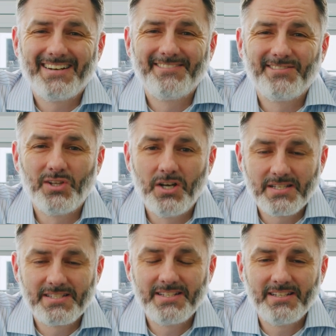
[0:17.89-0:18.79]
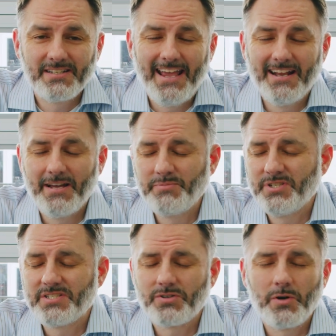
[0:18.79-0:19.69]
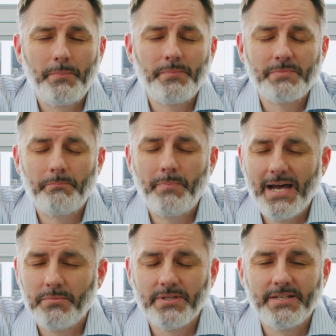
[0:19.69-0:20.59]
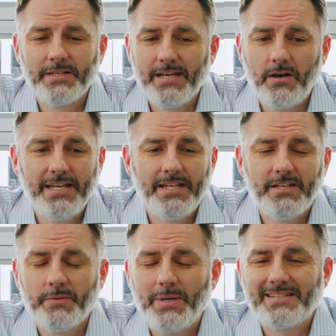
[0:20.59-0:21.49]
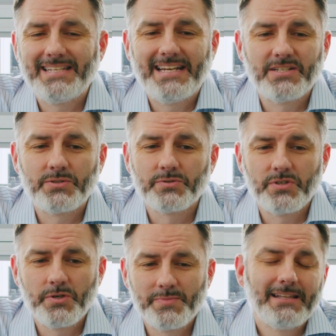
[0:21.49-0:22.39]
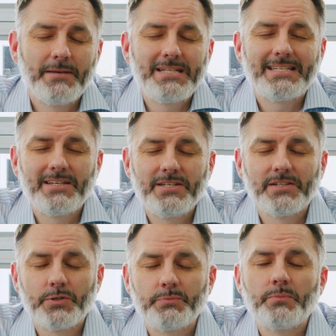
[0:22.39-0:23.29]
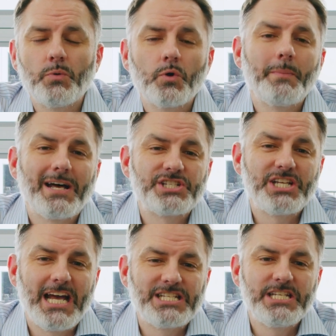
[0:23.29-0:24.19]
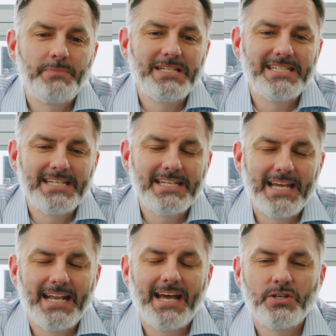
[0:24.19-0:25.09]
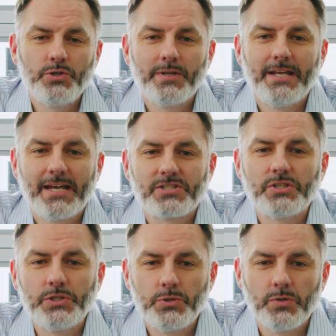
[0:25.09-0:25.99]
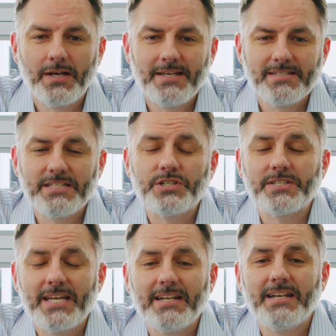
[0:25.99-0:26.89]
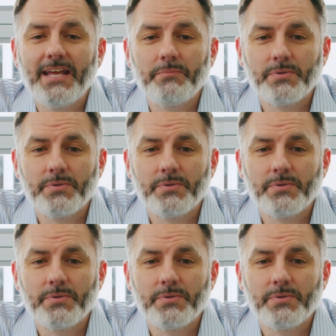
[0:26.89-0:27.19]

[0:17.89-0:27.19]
I've lost it and I'm just start babbling in and about technical terms, let me tell you a little bit more about ChatGPT and how you can actually utilize it in your day-to-day